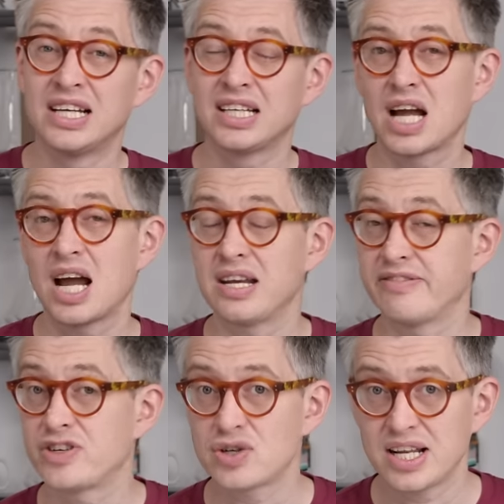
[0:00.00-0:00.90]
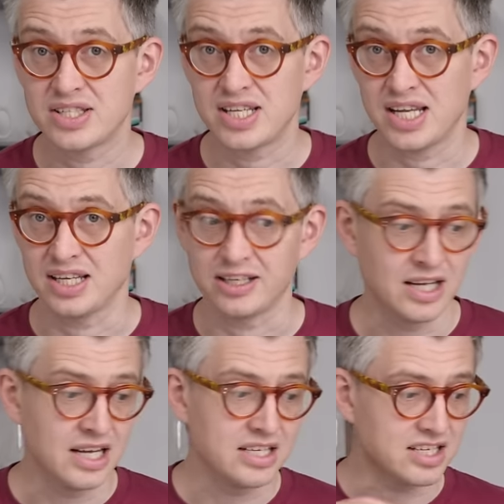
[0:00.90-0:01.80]
kind of trends here.
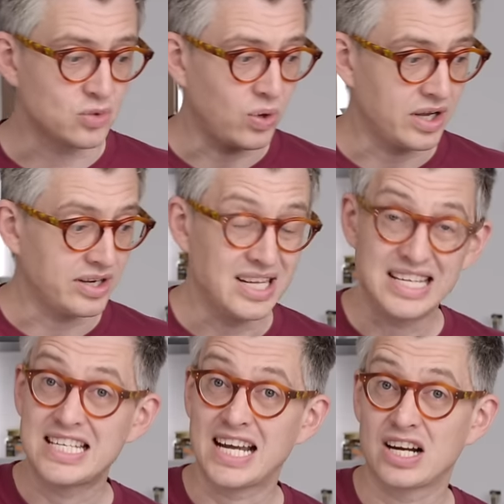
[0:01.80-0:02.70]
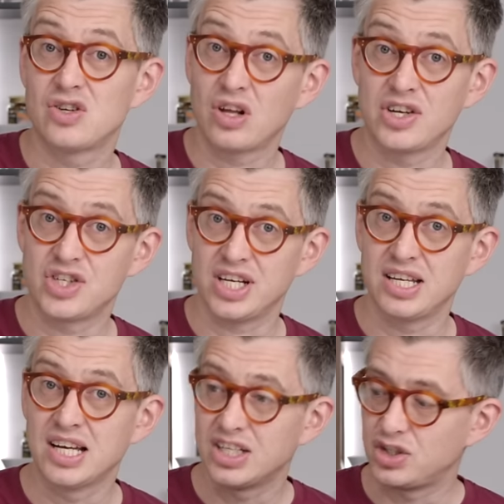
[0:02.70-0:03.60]
Does one
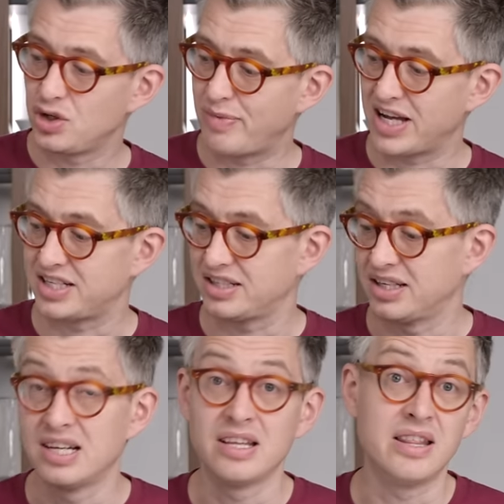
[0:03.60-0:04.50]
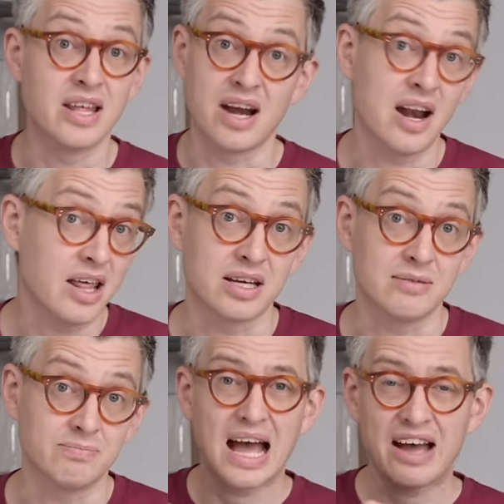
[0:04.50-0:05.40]
technology do better than another?
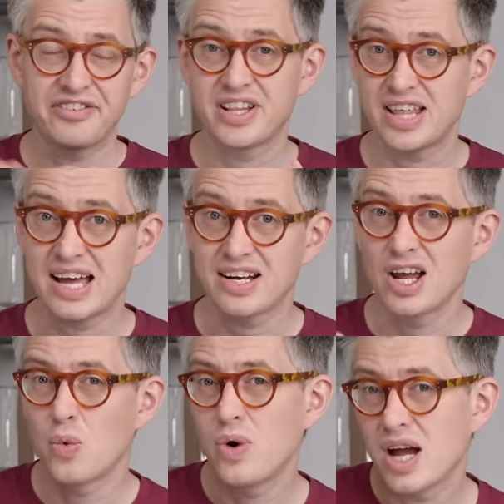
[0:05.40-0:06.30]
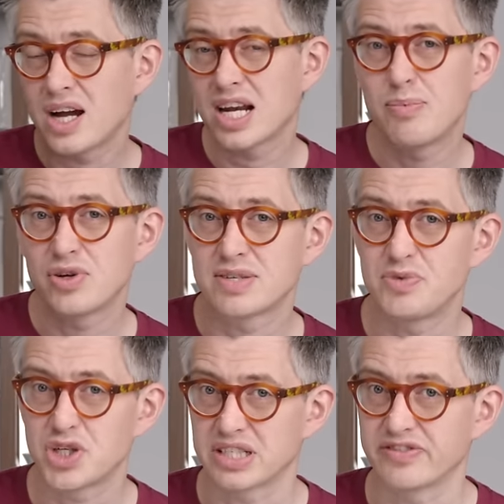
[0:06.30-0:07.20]
After that, we are going to pour some
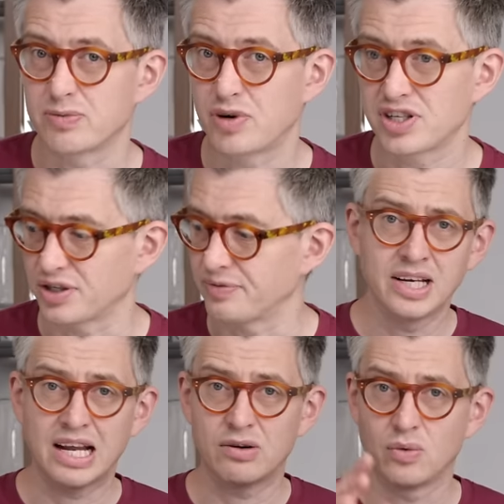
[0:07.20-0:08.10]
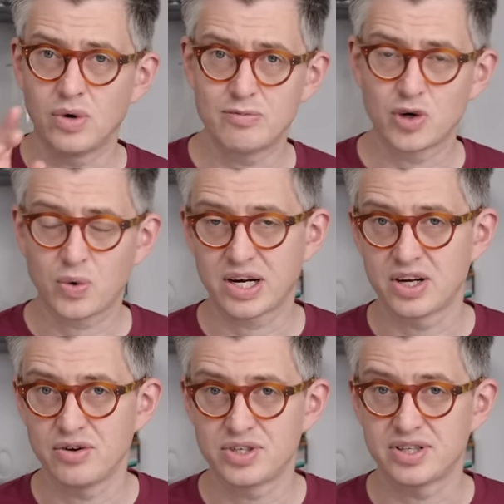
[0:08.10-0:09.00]
shots of espresso. Now, one more quick
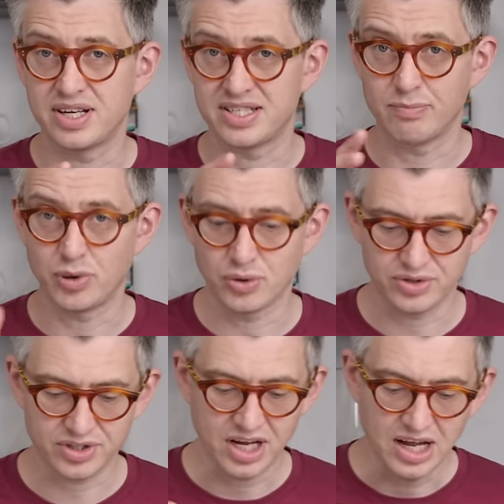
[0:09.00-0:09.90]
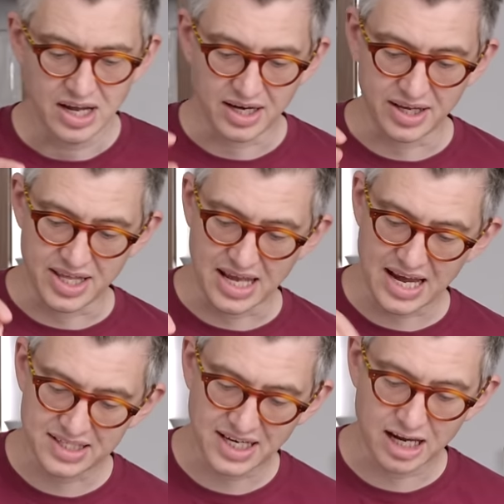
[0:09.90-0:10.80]
note that is important. Uh, the
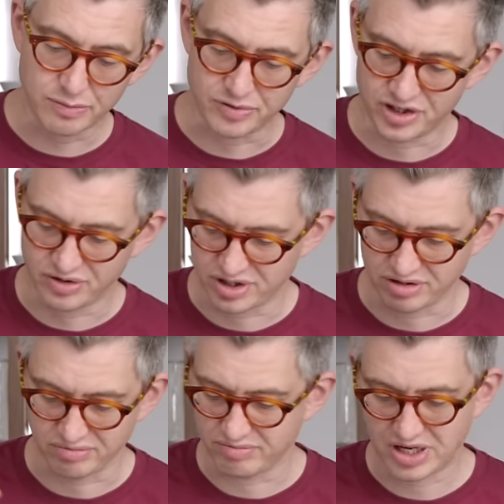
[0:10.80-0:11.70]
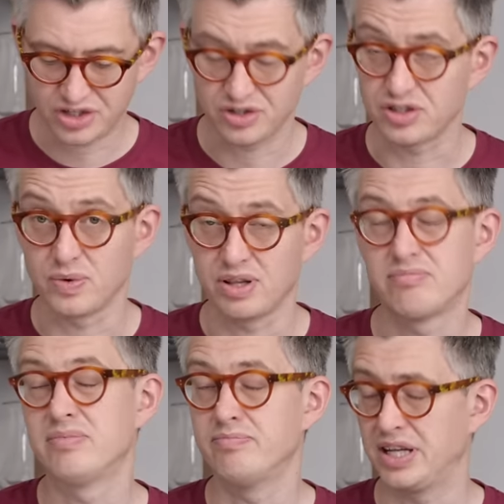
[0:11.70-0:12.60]
airscape, due to issues with
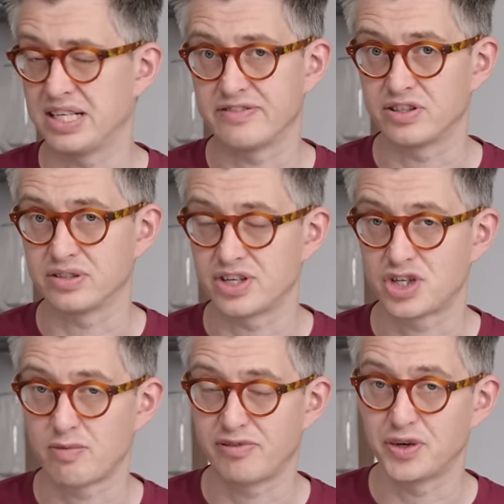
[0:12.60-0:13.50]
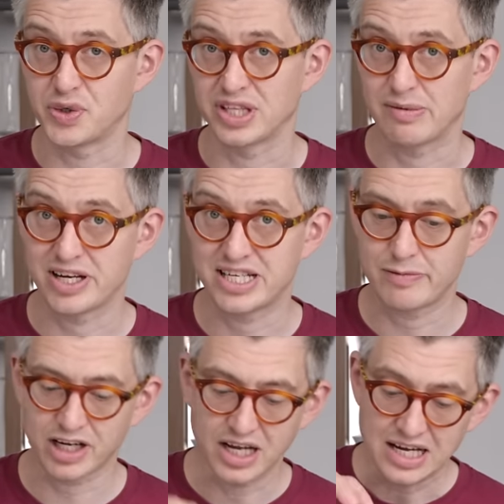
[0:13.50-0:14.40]
being difficult to shop for during the
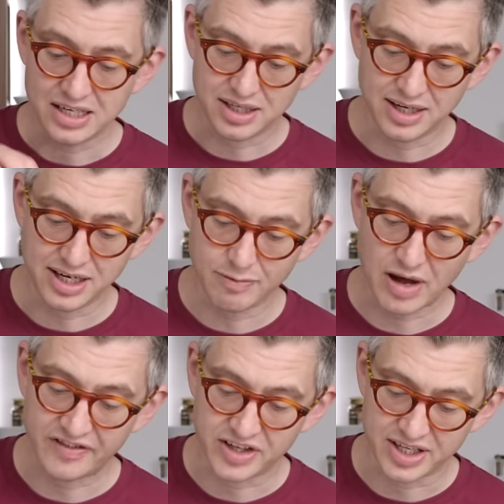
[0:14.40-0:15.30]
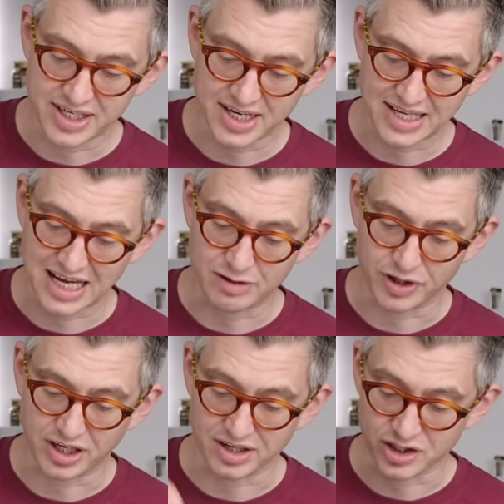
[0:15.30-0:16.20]
pandemic, turned up after the test had
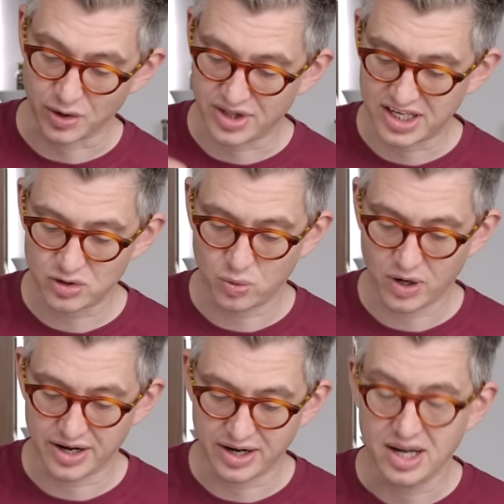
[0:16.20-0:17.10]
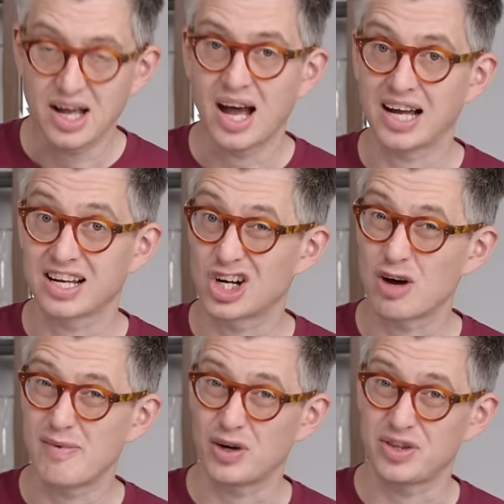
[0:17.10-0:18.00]
begun. So this one, I can
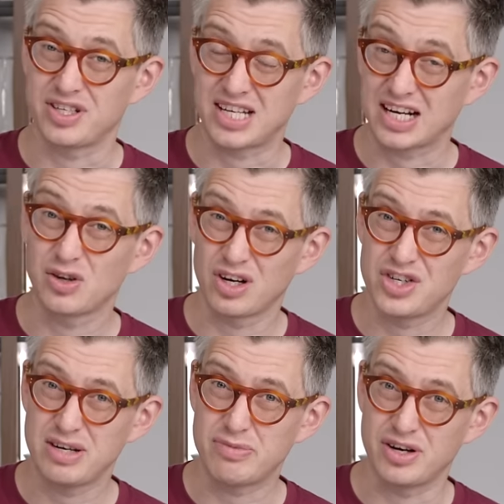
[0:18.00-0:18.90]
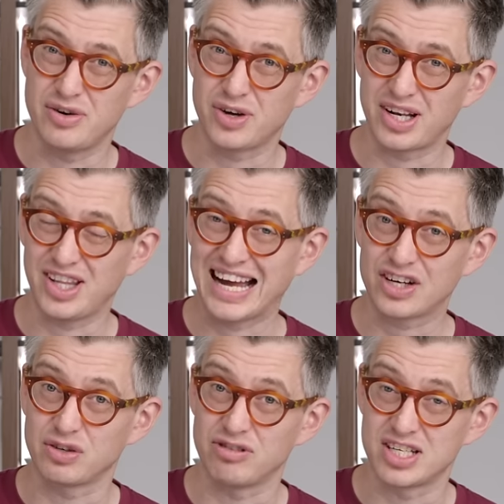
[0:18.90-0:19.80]
comment on the technology, but not the
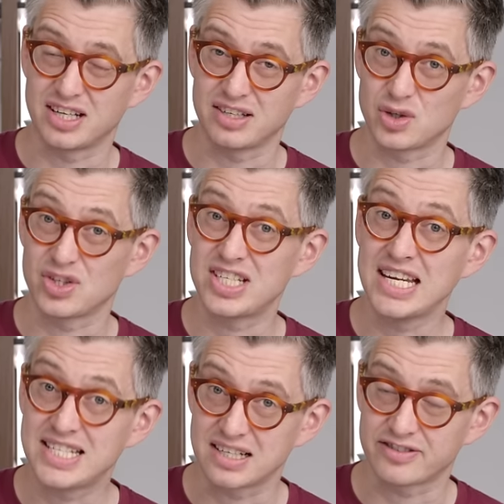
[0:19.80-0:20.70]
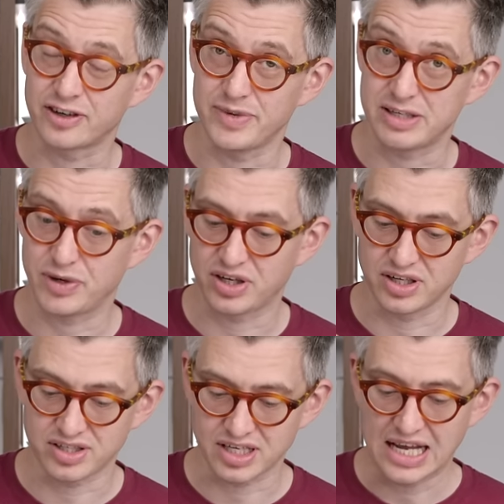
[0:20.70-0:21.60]
actual results or tastings from this
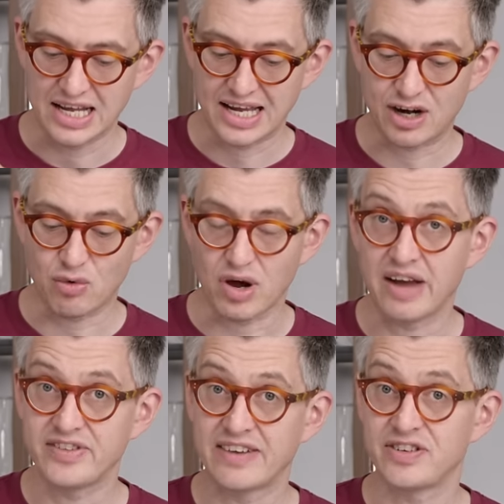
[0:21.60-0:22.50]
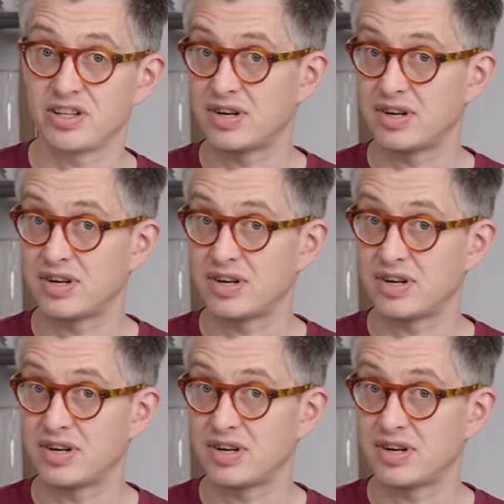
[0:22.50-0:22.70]
because it arrived after the